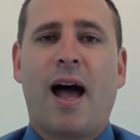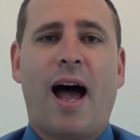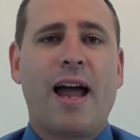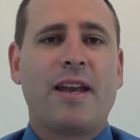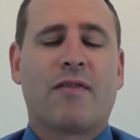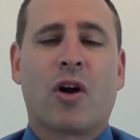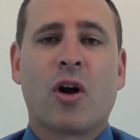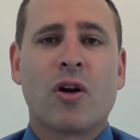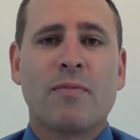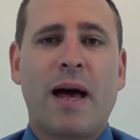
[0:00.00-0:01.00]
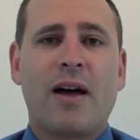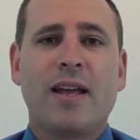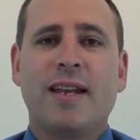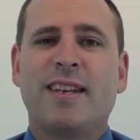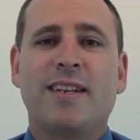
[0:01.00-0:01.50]
I'd never heard about
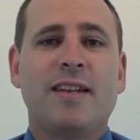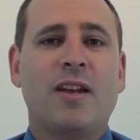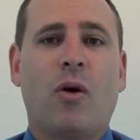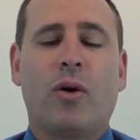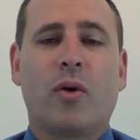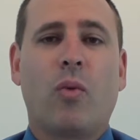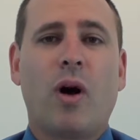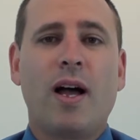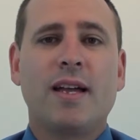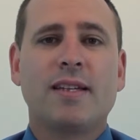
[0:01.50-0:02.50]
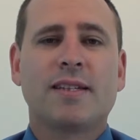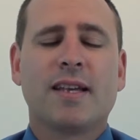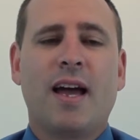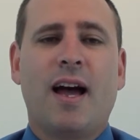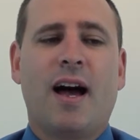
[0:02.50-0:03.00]
it, didn't know what it
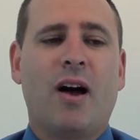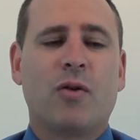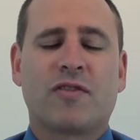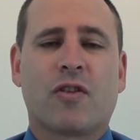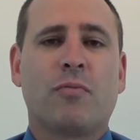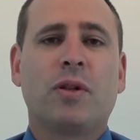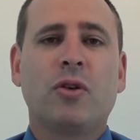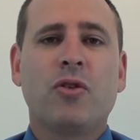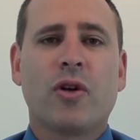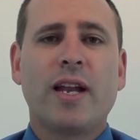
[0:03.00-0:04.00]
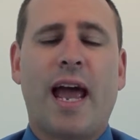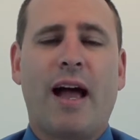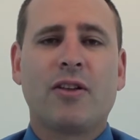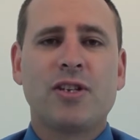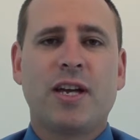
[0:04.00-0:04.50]
was. It was for a blue-green
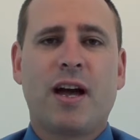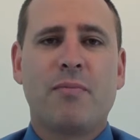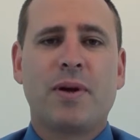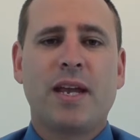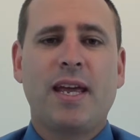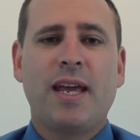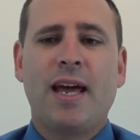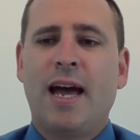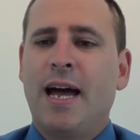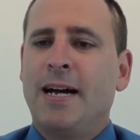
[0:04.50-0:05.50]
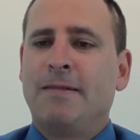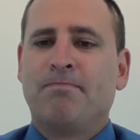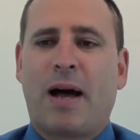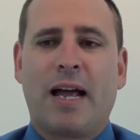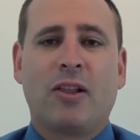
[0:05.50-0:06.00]
algae company.
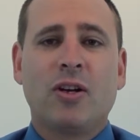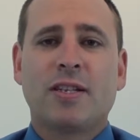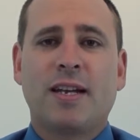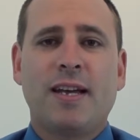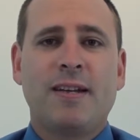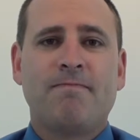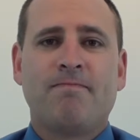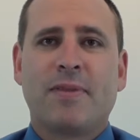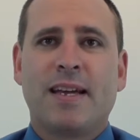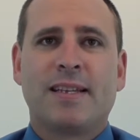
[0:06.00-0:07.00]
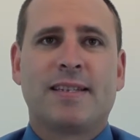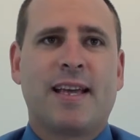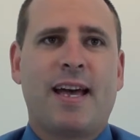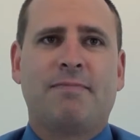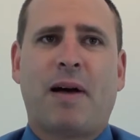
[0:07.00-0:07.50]
I looked at it,
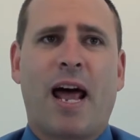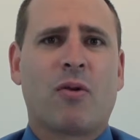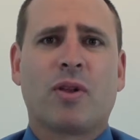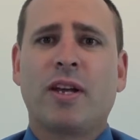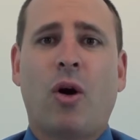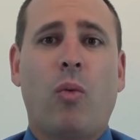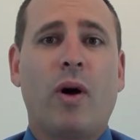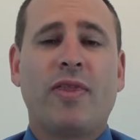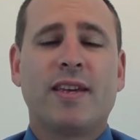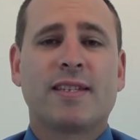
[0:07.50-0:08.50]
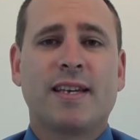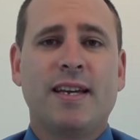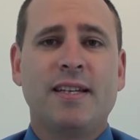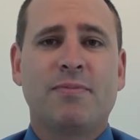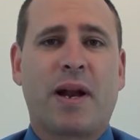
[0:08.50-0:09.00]
said, I don't really know what this
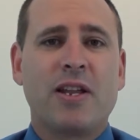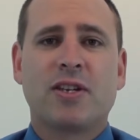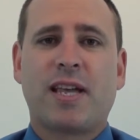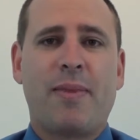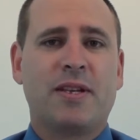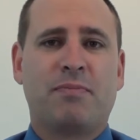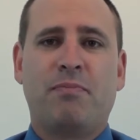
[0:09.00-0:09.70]
is, but I just had this